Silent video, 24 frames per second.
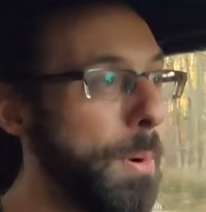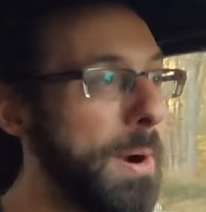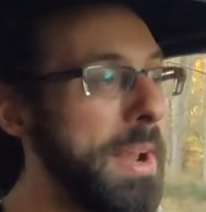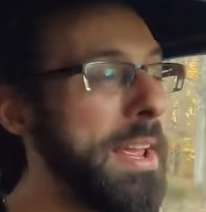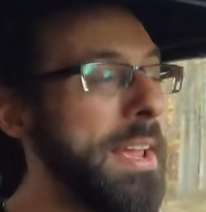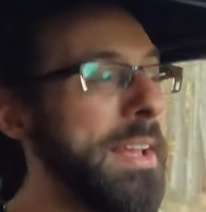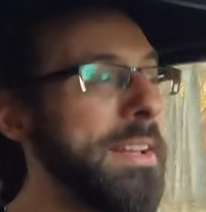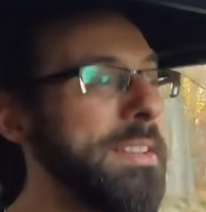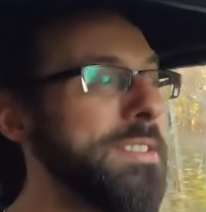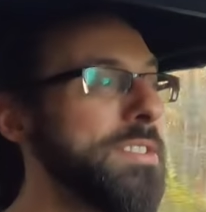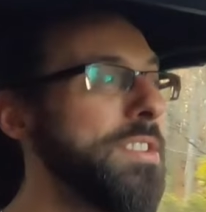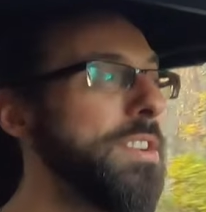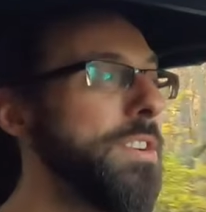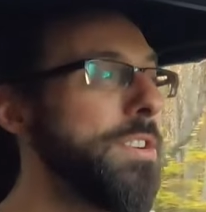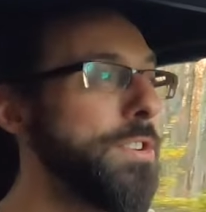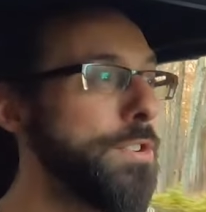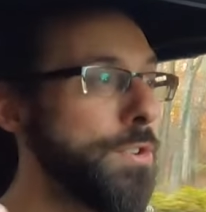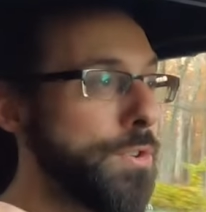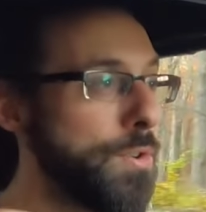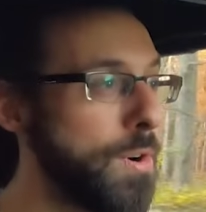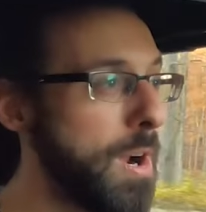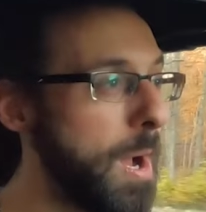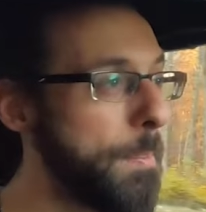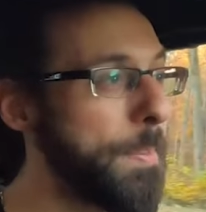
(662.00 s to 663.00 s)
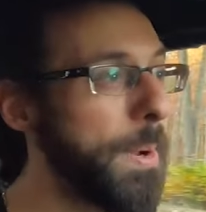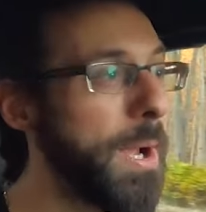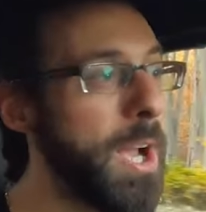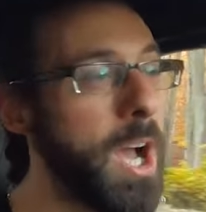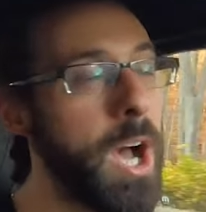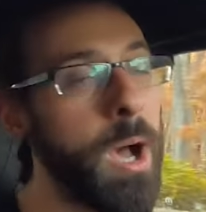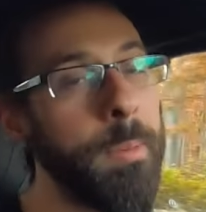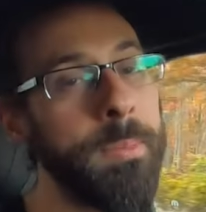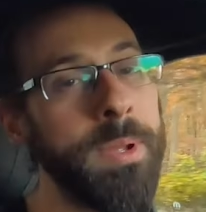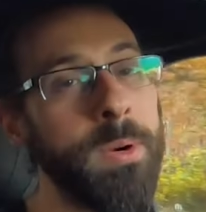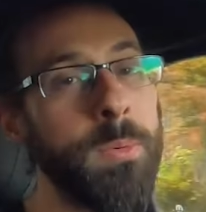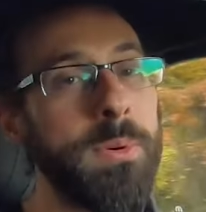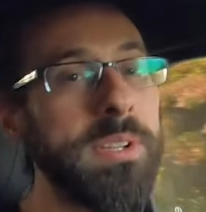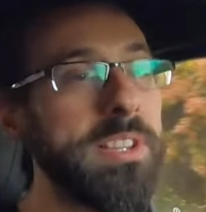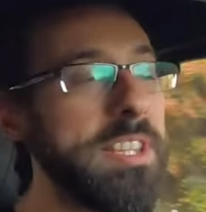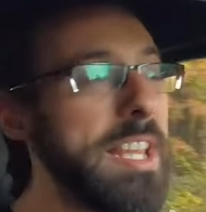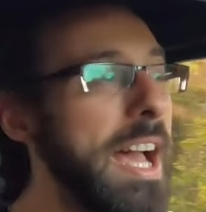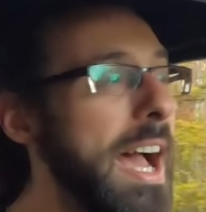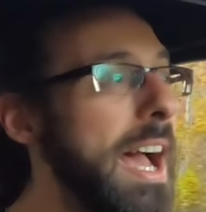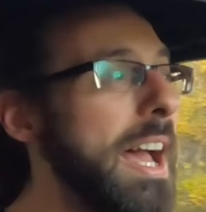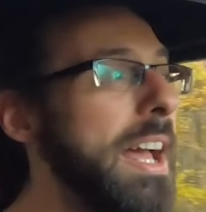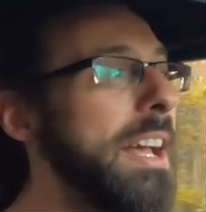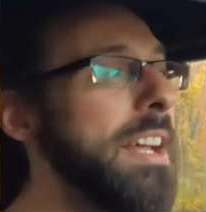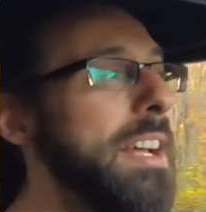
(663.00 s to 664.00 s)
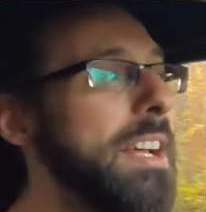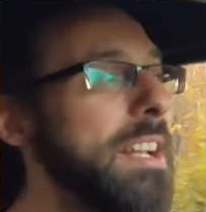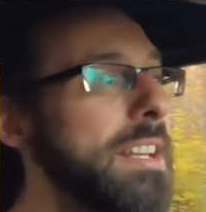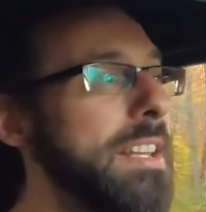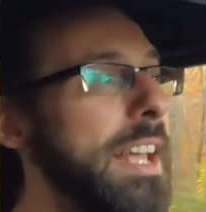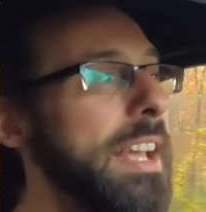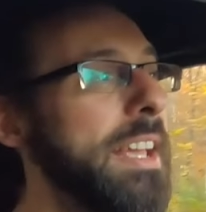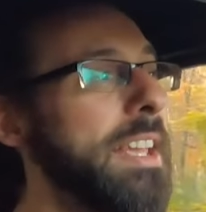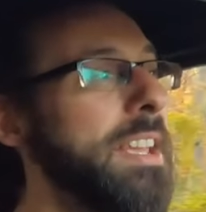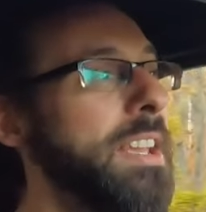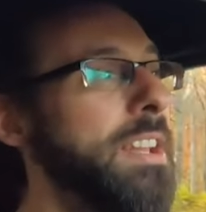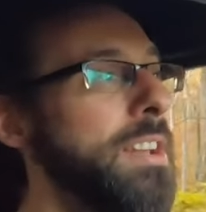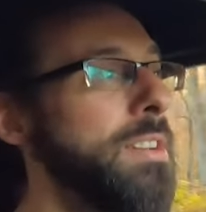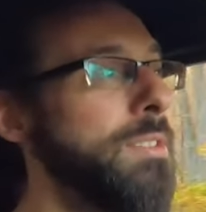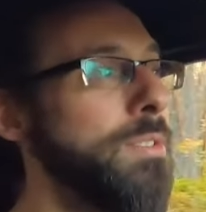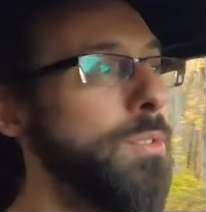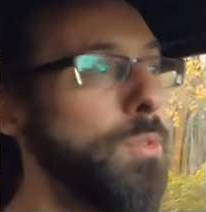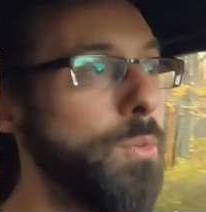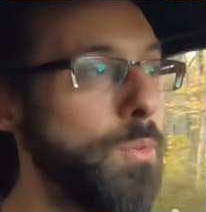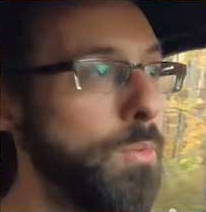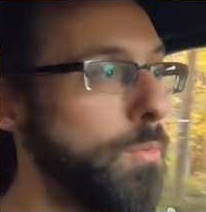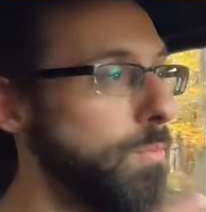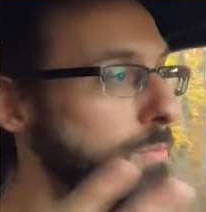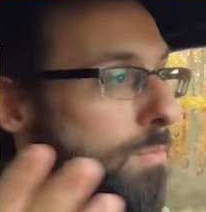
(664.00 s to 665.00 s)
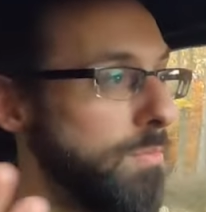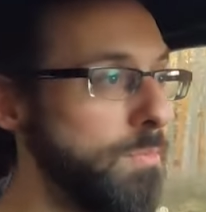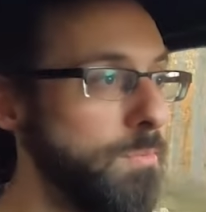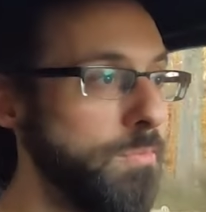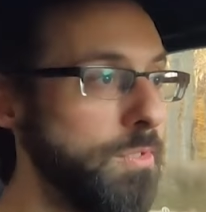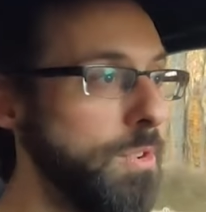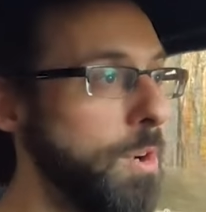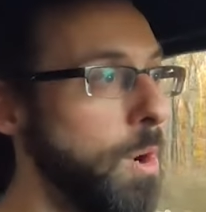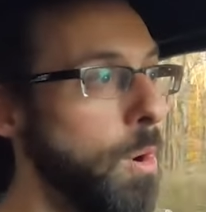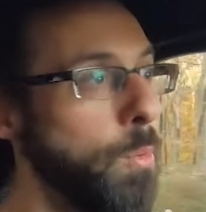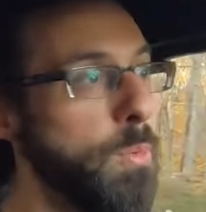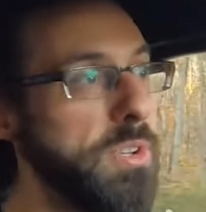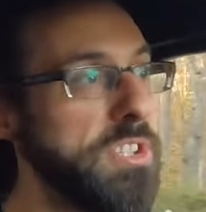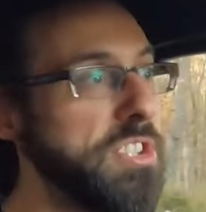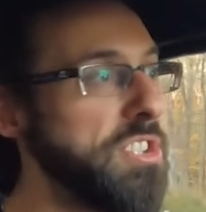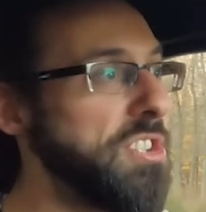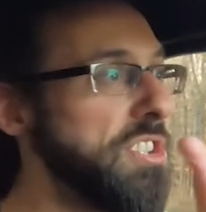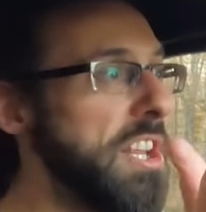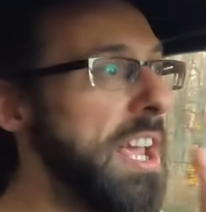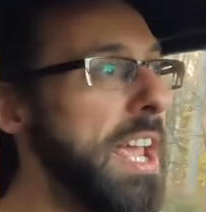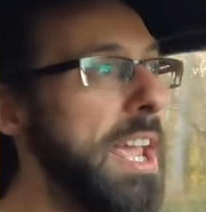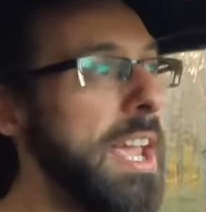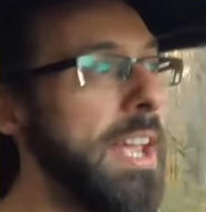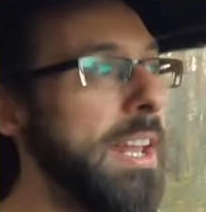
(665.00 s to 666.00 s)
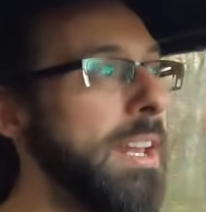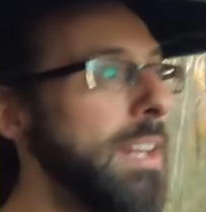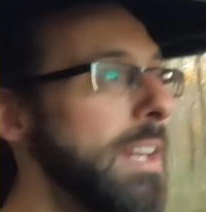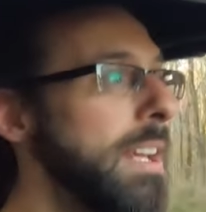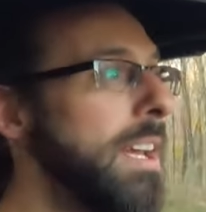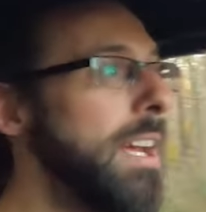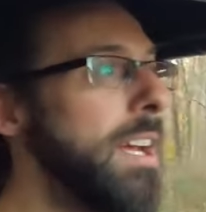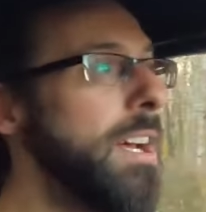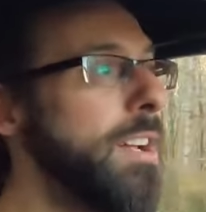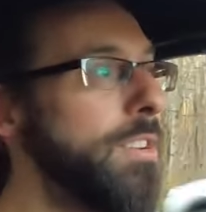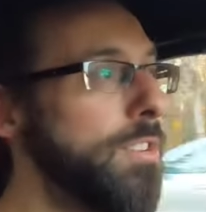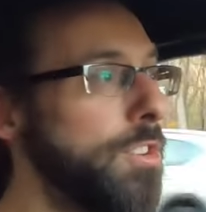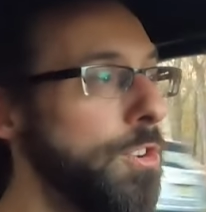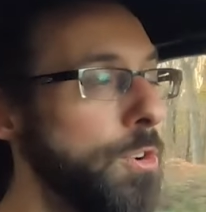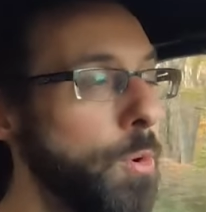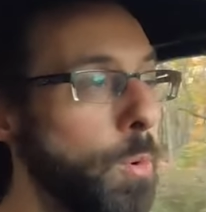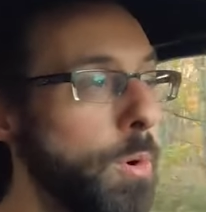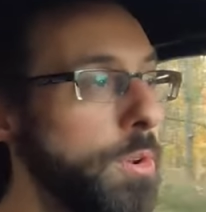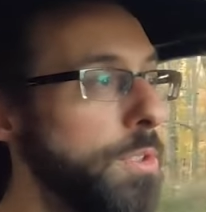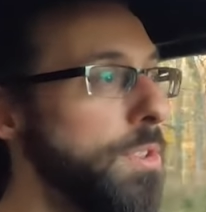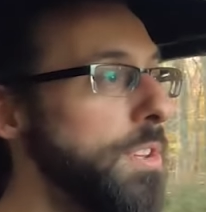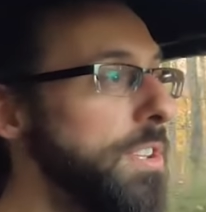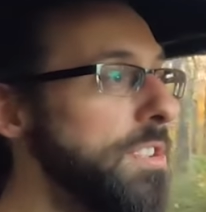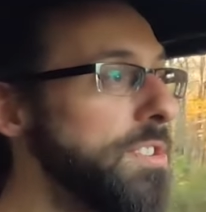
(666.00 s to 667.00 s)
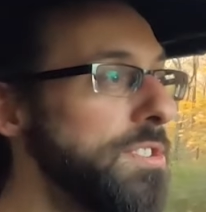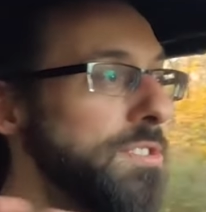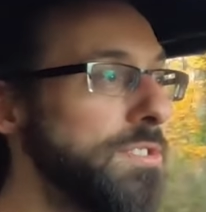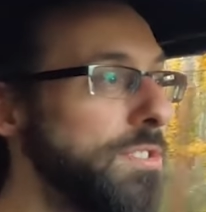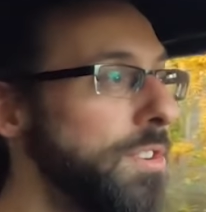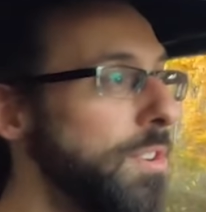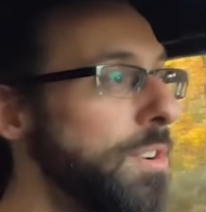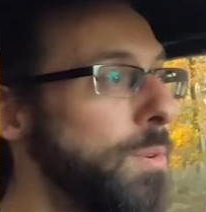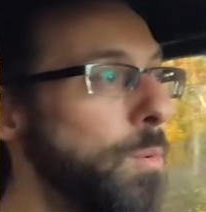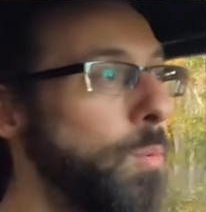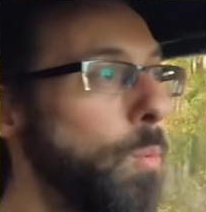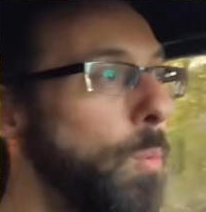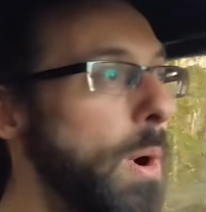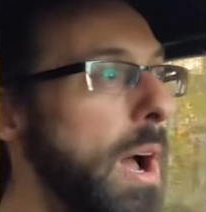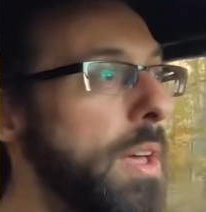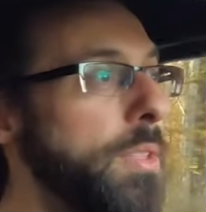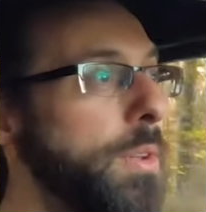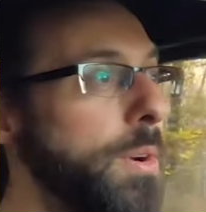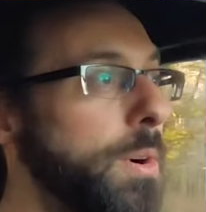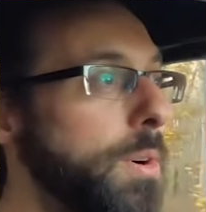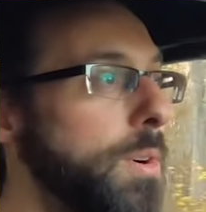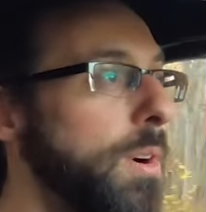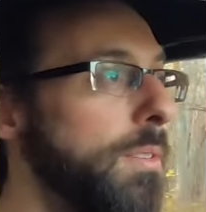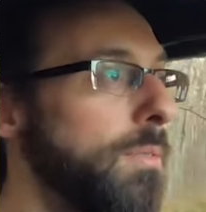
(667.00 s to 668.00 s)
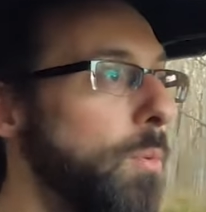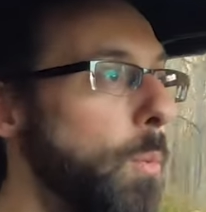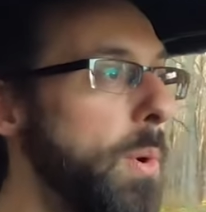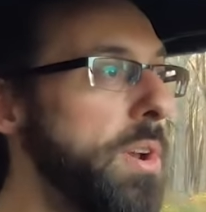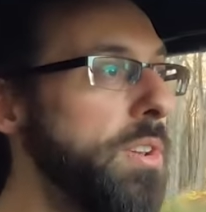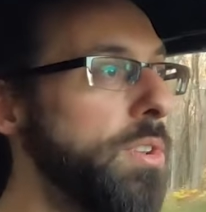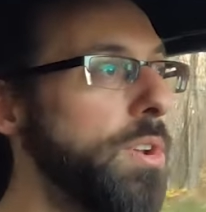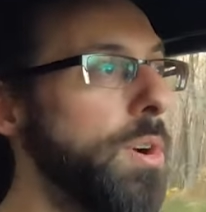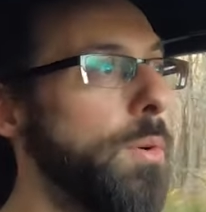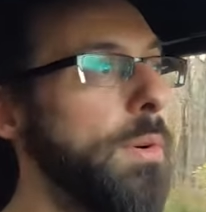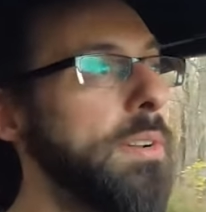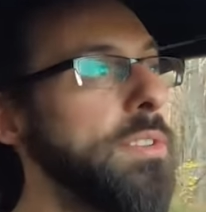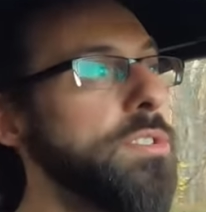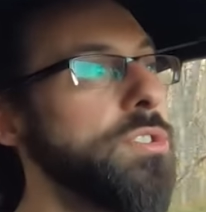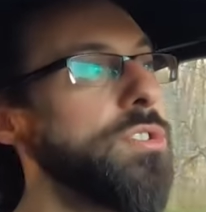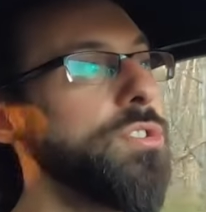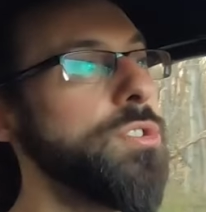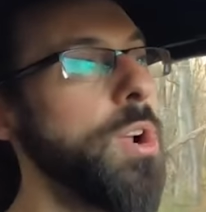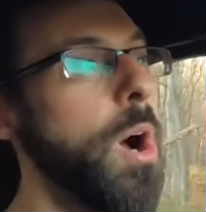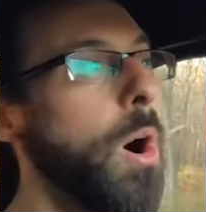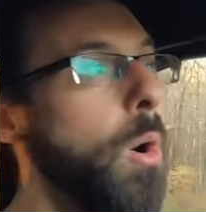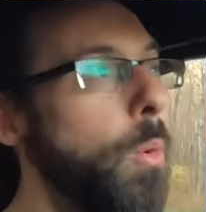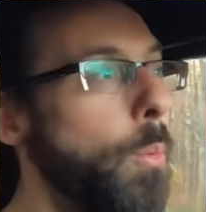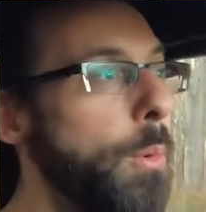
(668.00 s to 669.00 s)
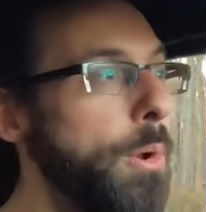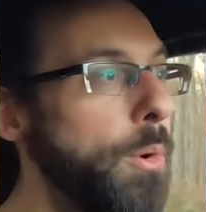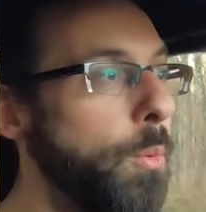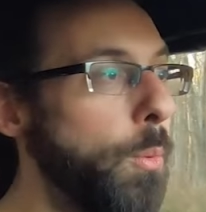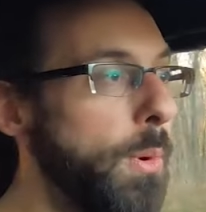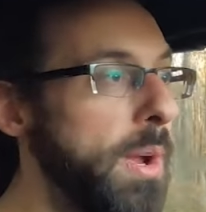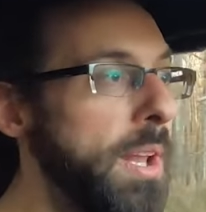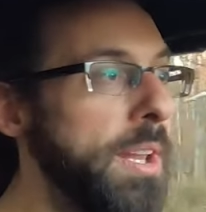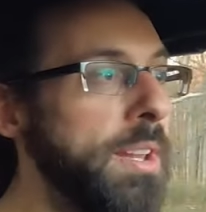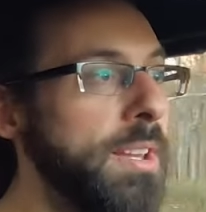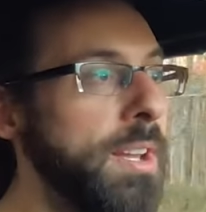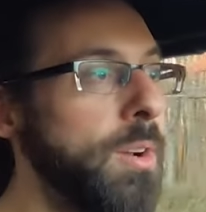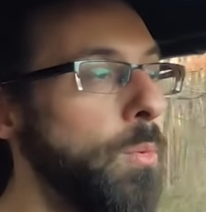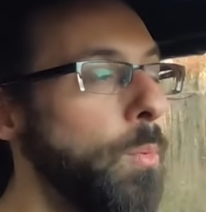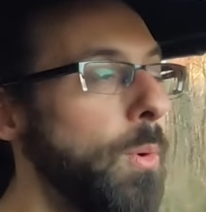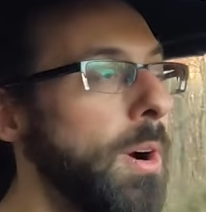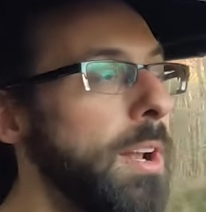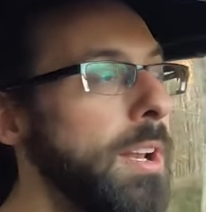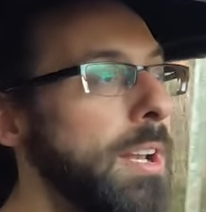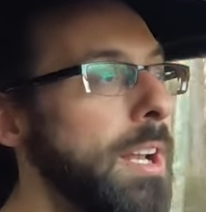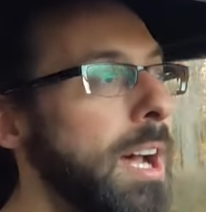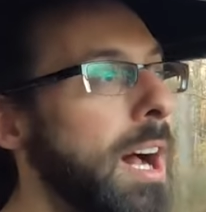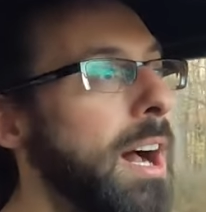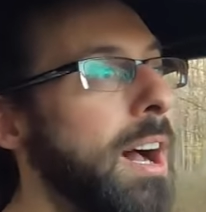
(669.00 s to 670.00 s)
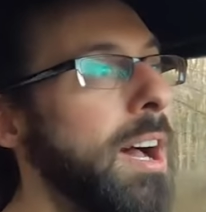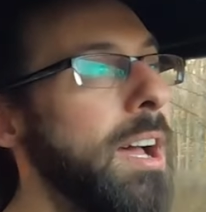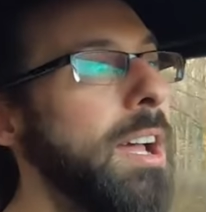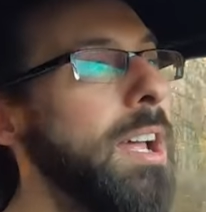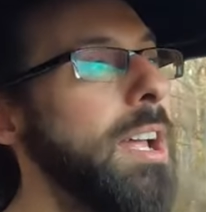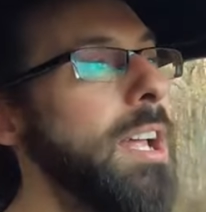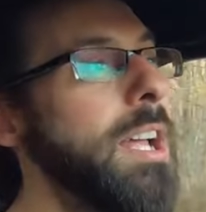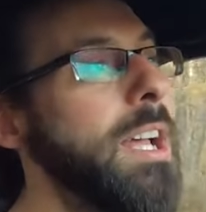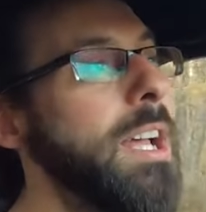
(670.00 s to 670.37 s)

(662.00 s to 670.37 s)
brands, drop a comment with that can, you know, withstand the northeastern weather of winter and snow and wind and whatnot.